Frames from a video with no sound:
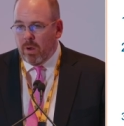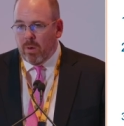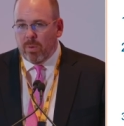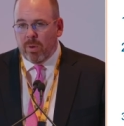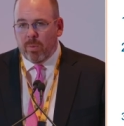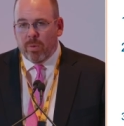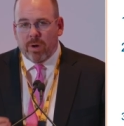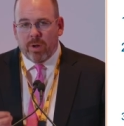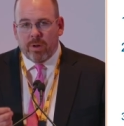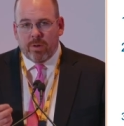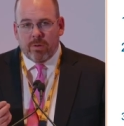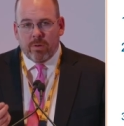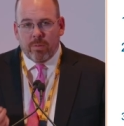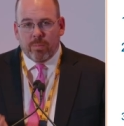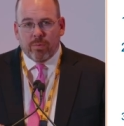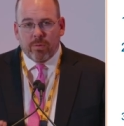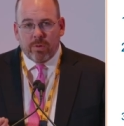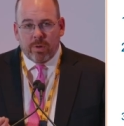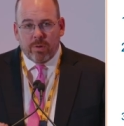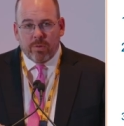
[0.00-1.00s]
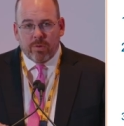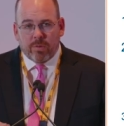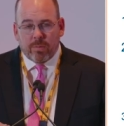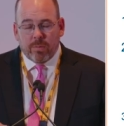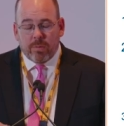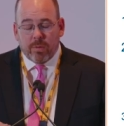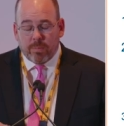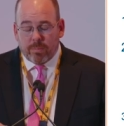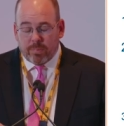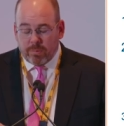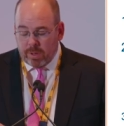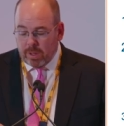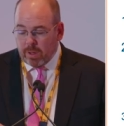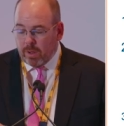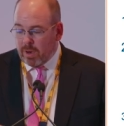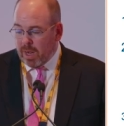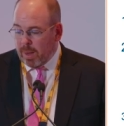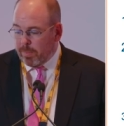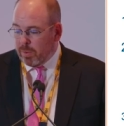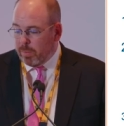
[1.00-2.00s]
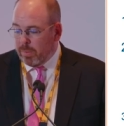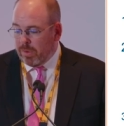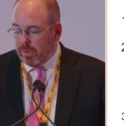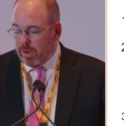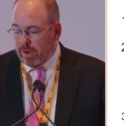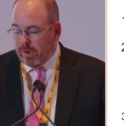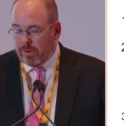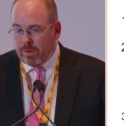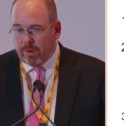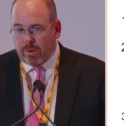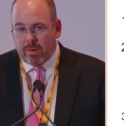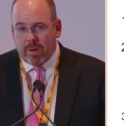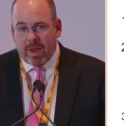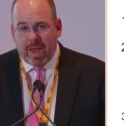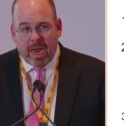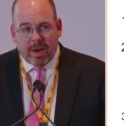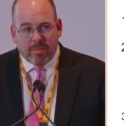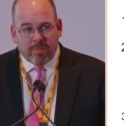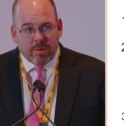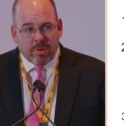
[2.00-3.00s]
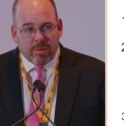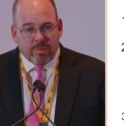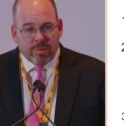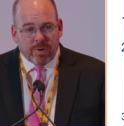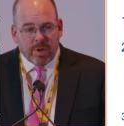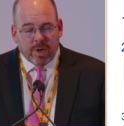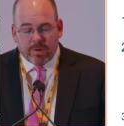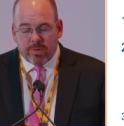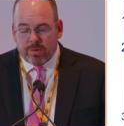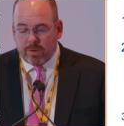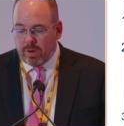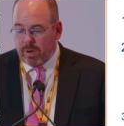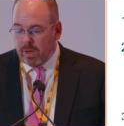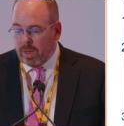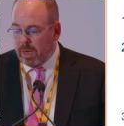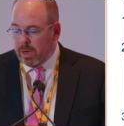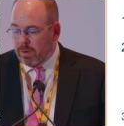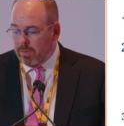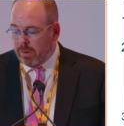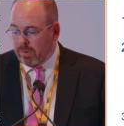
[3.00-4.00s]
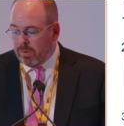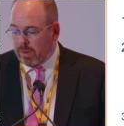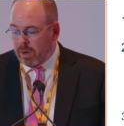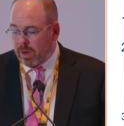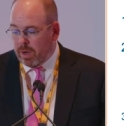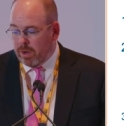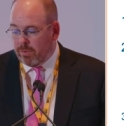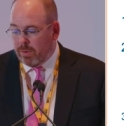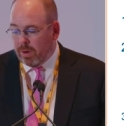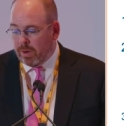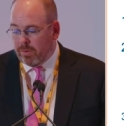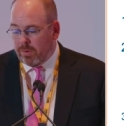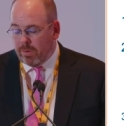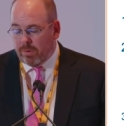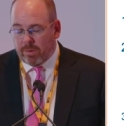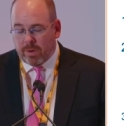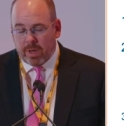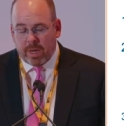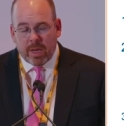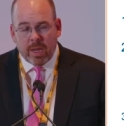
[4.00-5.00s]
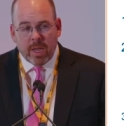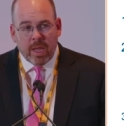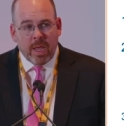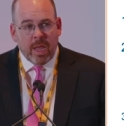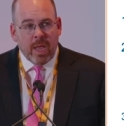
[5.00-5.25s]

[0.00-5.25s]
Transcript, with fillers: we want to do, use preload optimization, aftload reduction, increasing contractility,